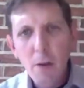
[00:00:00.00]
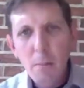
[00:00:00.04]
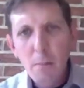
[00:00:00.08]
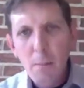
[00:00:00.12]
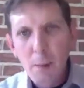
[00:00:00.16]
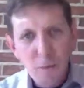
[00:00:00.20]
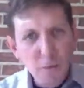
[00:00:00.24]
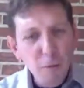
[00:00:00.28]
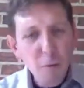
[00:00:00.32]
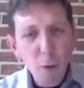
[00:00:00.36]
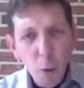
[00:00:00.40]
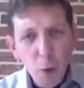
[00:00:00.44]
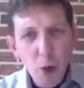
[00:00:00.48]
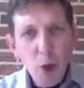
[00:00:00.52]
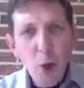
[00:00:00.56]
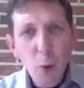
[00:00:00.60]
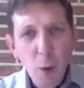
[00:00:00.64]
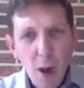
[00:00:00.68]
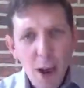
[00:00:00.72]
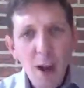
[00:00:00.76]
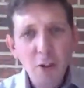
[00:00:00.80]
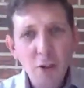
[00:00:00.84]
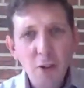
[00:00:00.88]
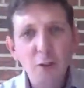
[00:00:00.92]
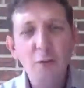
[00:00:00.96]
before you
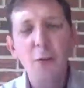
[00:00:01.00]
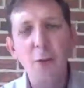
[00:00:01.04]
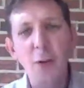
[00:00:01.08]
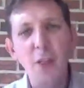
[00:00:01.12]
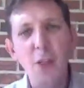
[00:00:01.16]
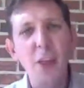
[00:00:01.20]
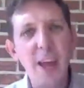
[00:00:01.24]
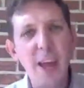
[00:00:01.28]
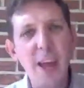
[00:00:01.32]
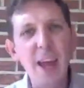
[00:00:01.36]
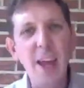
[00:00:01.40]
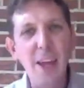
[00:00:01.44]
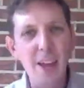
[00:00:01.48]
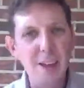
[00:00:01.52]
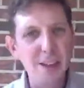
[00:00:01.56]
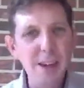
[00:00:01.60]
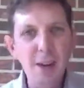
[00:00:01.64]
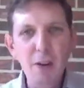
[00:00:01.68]
ask for the hand?